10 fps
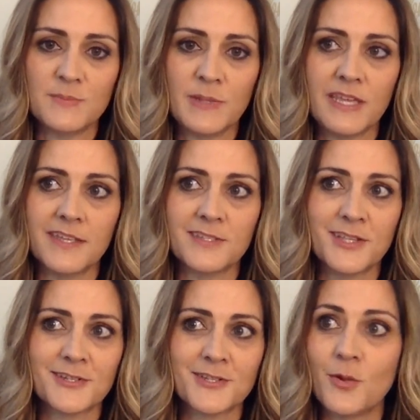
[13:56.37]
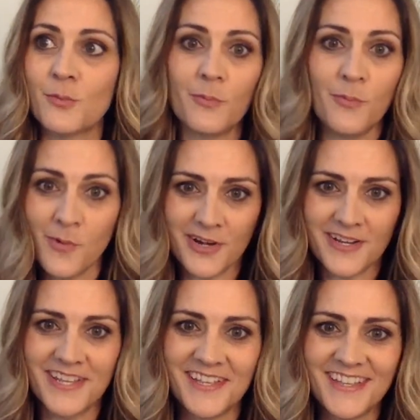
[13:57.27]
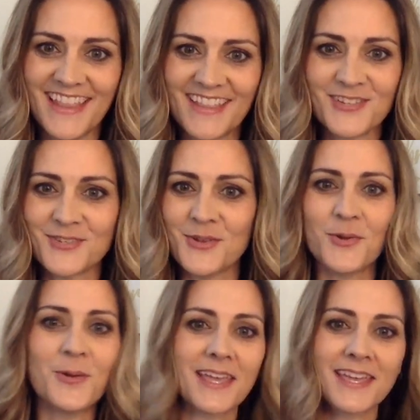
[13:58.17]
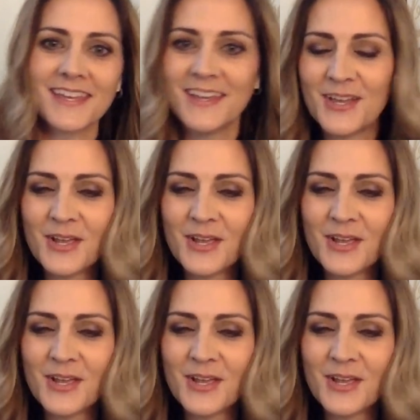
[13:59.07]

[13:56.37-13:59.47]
is because there's no reward. Like there's no quick